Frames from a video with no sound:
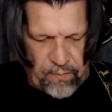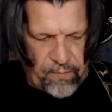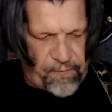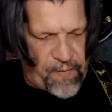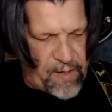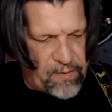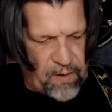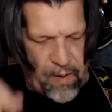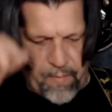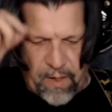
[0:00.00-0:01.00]

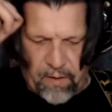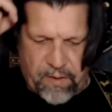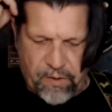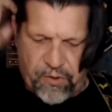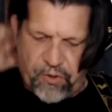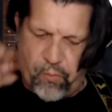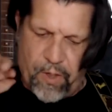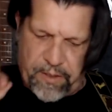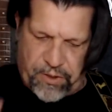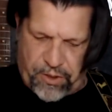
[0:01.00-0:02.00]
Fender American
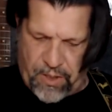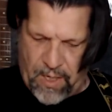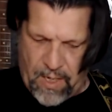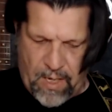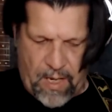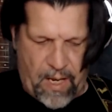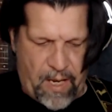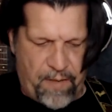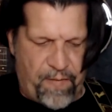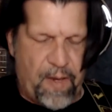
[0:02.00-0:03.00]
switch,
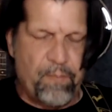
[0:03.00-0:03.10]
and then